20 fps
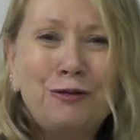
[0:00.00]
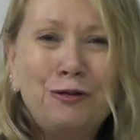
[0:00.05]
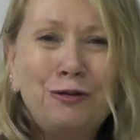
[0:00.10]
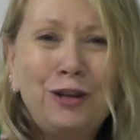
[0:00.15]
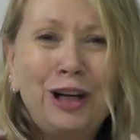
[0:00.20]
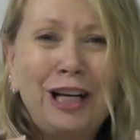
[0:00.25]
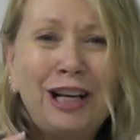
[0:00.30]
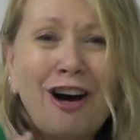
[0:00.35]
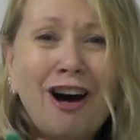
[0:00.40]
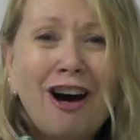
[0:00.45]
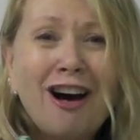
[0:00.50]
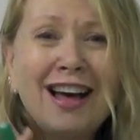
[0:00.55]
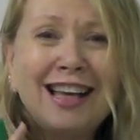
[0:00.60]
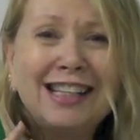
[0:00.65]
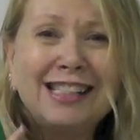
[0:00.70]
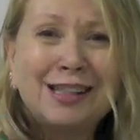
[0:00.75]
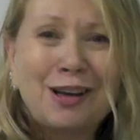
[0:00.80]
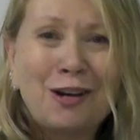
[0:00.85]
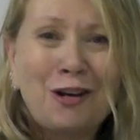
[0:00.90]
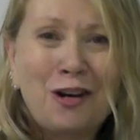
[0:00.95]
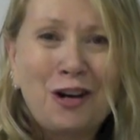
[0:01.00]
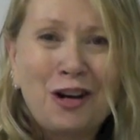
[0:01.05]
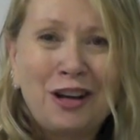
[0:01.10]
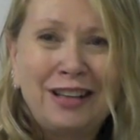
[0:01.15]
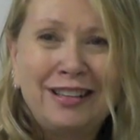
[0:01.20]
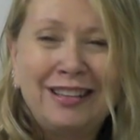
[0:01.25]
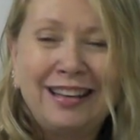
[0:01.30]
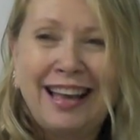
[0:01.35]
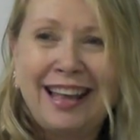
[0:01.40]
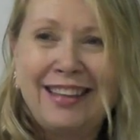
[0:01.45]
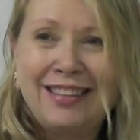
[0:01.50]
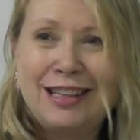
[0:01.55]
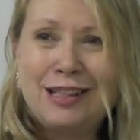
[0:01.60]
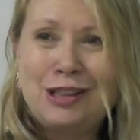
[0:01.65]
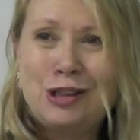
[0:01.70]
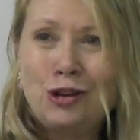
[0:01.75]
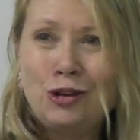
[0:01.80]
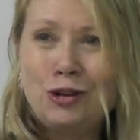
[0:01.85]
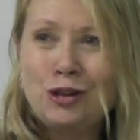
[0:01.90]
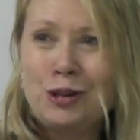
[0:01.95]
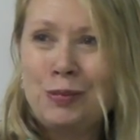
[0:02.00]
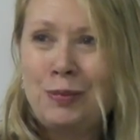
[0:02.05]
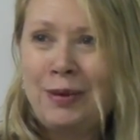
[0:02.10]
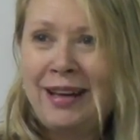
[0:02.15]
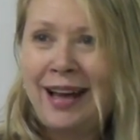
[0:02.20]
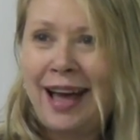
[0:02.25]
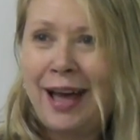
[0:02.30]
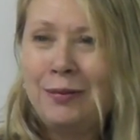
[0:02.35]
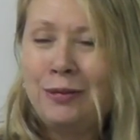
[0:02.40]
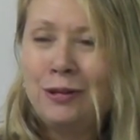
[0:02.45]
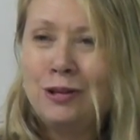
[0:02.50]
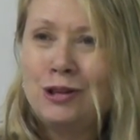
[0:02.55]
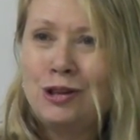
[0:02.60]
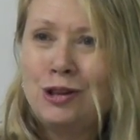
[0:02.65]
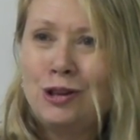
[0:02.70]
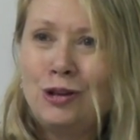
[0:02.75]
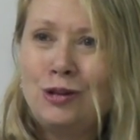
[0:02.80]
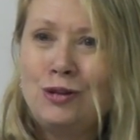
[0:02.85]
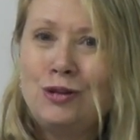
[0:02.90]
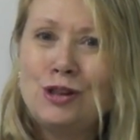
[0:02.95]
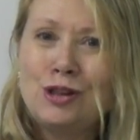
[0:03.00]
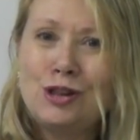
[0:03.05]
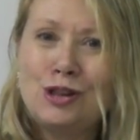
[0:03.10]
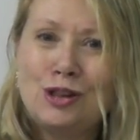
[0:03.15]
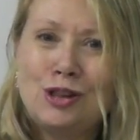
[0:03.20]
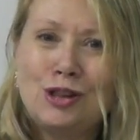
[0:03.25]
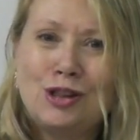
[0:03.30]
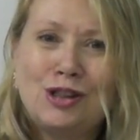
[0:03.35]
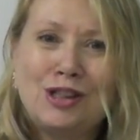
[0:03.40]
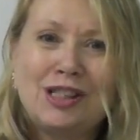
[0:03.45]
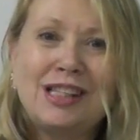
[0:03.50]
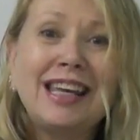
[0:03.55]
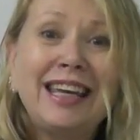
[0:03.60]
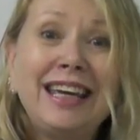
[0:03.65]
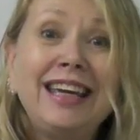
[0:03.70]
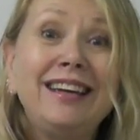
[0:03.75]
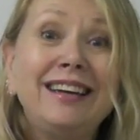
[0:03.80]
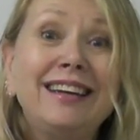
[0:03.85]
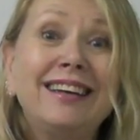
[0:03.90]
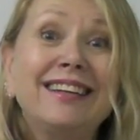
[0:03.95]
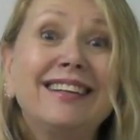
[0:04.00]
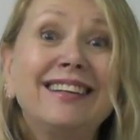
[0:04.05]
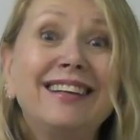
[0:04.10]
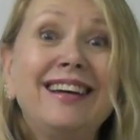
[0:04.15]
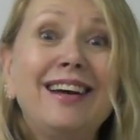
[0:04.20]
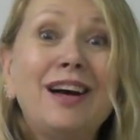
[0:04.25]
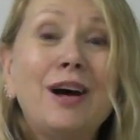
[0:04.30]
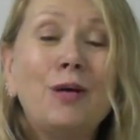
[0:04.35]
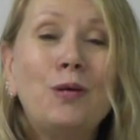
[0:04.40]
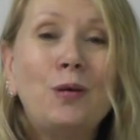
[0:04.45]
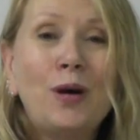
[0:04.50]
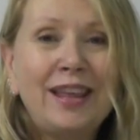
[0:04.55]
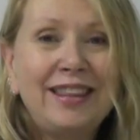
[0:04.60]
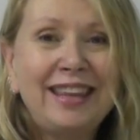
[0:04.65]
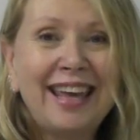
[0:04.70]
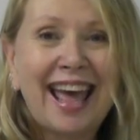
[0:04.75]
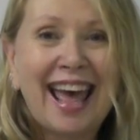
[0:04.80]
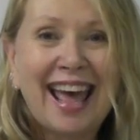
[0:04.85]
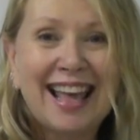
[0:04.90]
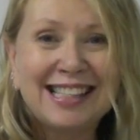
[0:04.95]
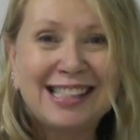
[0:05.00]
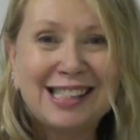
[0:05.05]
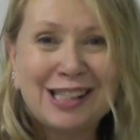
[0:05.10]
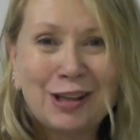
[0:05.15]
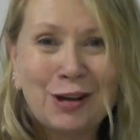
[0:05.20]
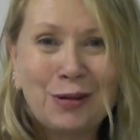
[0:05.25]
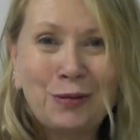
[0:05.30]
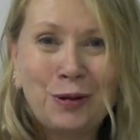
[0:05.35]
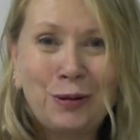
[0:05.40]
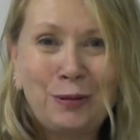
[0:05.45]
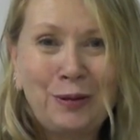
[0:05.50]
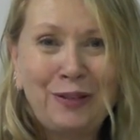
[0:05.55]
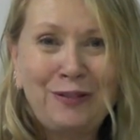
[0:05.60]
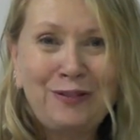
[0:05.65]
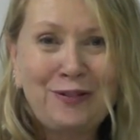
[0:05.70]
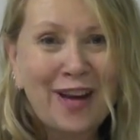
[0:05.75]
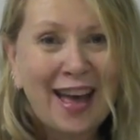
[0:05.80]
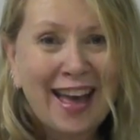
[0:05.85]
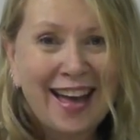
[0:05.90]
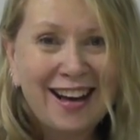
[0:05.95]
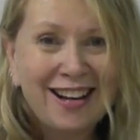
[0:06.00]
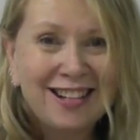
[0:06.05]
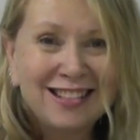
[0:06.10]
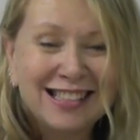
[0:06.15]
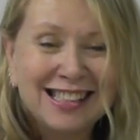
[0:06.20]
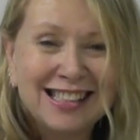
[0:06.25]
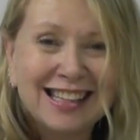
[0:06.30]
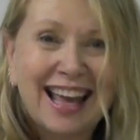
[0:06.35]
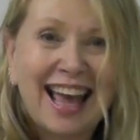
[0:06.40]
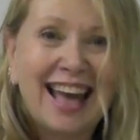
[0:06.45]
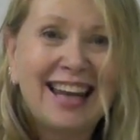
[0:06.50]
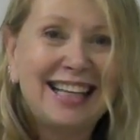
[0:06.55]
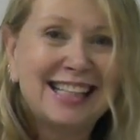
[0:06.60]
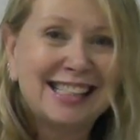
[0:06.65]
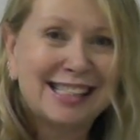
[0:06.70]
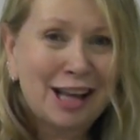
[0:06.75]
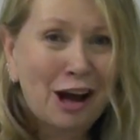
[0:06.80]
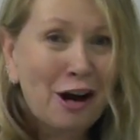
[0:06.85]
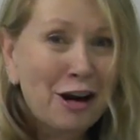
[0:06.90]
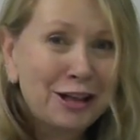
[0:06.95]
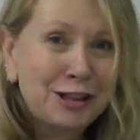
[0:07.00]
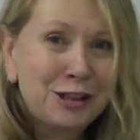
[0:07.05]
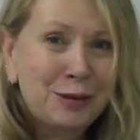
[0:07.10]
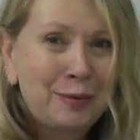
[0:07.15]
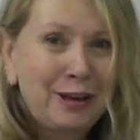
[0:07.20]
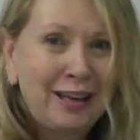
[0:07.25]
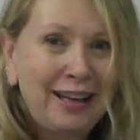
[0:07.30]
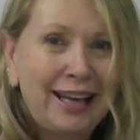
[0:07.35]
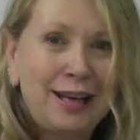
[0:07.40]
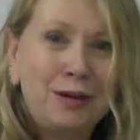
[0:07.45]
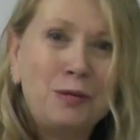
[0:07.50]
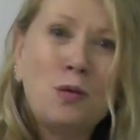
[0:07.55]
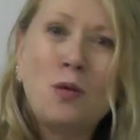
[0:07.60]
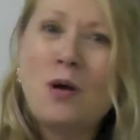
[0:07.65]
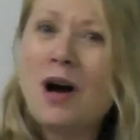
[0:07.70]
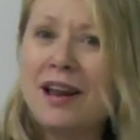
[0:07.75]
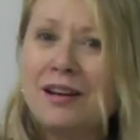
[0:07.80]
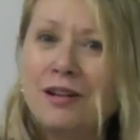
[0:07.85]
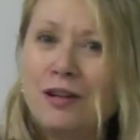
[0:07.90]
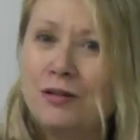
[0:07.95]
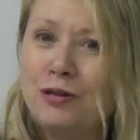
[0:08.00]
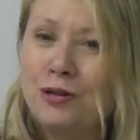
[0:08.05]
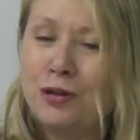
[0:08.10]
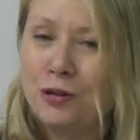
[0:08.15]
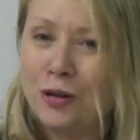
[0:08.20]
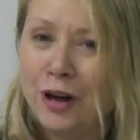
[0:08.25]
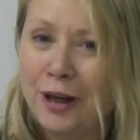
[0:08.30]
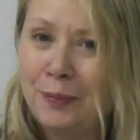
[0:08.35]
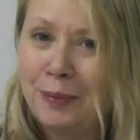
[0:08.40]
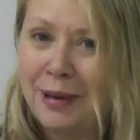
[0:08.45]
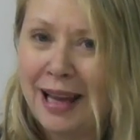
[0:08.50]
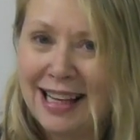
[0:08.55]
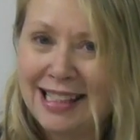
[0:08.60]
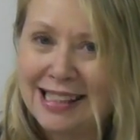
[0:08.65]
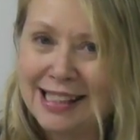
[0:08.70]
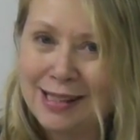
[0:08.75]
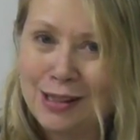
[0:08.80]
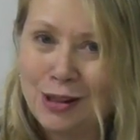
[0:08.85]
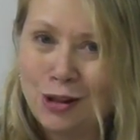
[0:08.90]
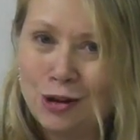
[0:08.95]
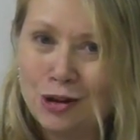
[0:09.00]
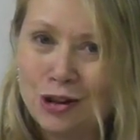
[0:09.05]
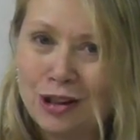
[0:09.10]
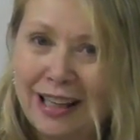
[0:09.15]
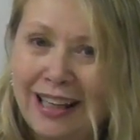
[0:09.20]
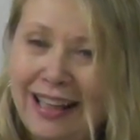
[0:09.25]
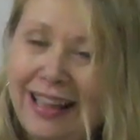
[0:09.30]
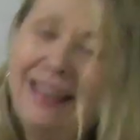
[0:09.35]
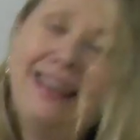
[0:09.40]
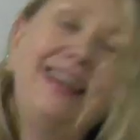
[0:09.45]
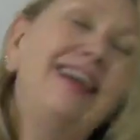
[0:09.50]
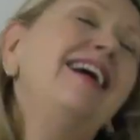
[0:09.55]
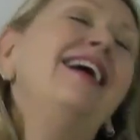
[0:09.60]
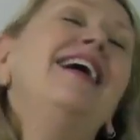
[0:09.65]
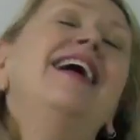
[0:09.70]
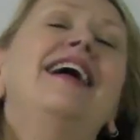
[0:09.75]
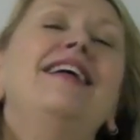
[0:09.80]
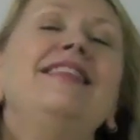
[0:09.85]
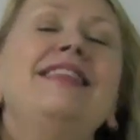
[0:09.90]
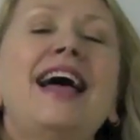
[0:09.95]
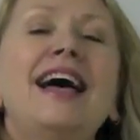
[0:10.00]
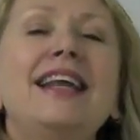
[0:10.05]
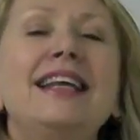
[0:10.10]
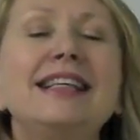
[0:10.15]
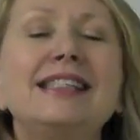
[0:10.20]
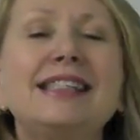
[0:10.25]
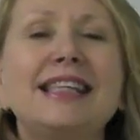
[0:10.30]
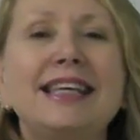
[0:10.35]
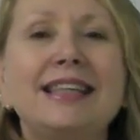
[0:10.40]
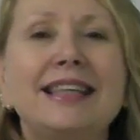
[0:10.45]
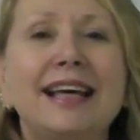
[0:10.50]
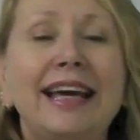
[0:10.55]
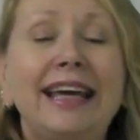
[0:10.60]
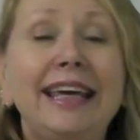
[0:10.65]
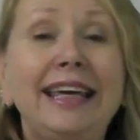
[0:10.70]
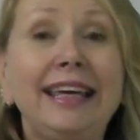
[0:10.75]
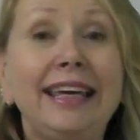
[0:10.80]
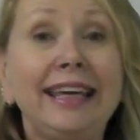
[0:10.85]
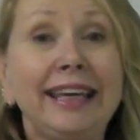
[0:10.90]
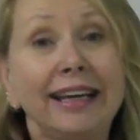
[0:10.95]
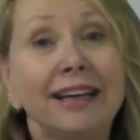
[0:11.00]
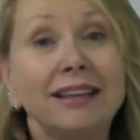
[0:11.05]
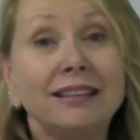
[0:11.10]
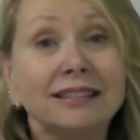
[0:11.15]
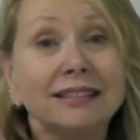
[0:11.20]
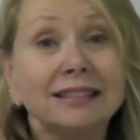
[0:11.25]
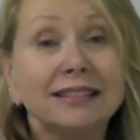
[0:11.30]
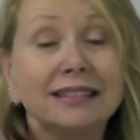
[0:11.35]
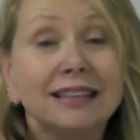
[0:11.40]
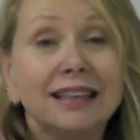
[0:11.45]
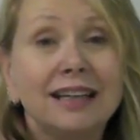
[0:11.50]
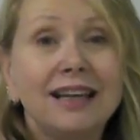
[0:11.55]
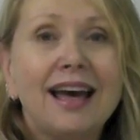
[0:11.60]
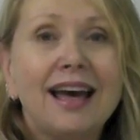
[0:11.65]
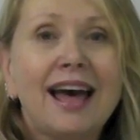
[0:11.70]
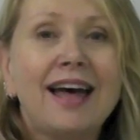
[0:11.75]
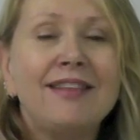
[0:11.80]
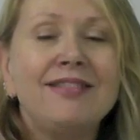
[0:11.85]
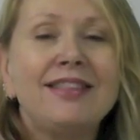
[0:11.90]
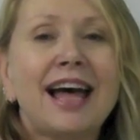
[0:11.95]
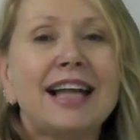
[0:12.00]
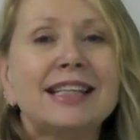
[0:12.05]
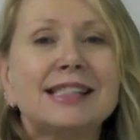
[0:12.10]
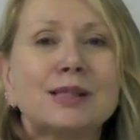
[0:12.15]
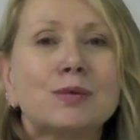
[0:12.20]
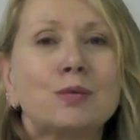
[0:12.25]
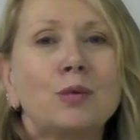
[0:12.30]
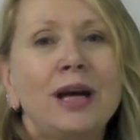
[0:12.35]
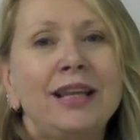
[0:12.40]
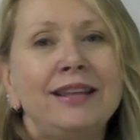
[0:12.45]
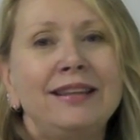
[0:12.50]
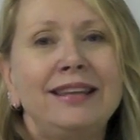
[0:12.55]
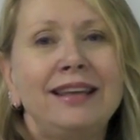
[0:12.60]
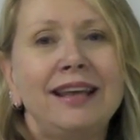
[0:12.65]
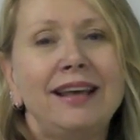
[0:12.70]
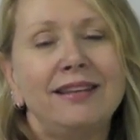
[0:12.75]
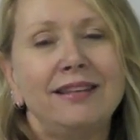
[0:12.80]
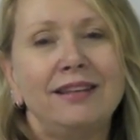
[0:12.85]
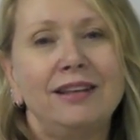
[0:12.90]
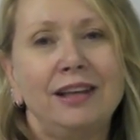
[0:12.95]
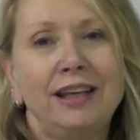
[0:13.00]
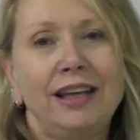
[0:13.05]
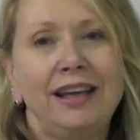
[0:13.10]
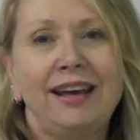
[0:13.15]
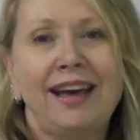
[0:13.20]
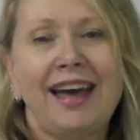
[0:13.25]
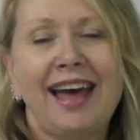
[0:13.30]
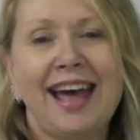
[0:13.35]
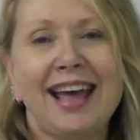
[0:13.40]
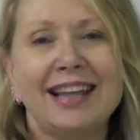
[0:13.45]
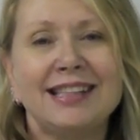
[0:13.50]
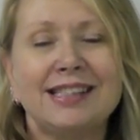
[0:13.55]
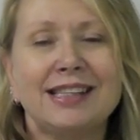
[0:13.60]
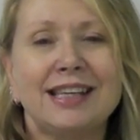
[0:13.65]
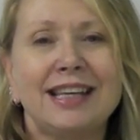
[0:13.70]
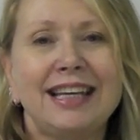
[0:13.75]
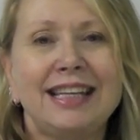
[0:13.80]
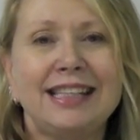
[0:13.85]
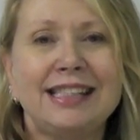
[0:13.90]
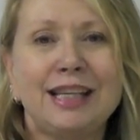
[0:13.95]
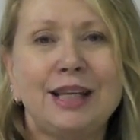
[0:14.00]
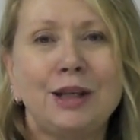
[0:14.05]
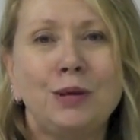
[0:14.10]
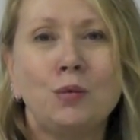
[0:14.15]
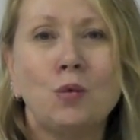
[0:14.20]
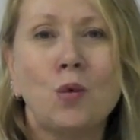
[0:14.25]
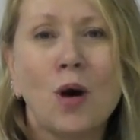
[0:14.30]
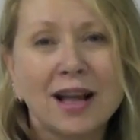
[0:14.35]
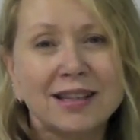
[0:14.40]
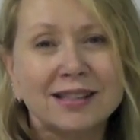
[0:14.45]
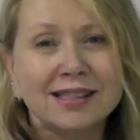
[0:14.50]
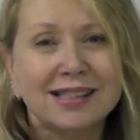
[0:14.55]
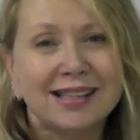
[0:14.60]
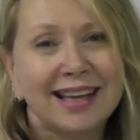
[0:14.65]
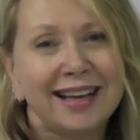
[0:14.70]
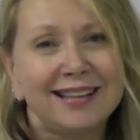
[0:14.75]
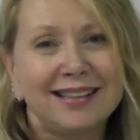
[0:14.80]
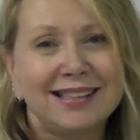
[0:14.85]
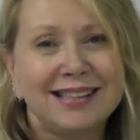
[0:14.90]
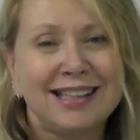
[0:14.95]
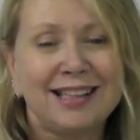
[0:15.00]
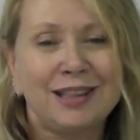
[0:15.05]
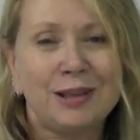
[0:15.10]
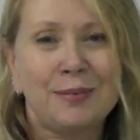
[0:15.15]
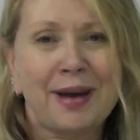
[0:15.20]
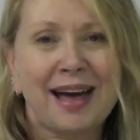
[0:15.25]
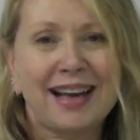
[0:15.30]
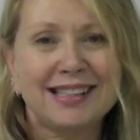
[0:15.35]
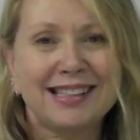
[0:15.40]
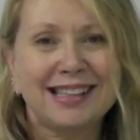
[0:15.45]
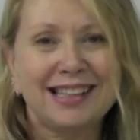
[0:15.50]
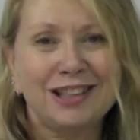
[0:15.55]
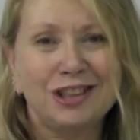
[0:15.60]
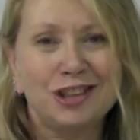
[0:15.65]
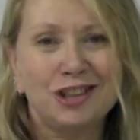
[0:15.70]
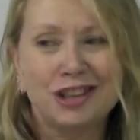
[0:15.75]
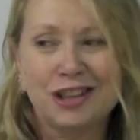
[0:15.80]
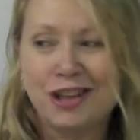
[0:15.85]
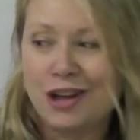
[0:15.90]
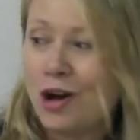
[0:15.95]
relies on the students being able to seek where the answer will be found, and it's going to be in one of three places usually, and that is either here, and that's when the answer is in one sentence in the passage,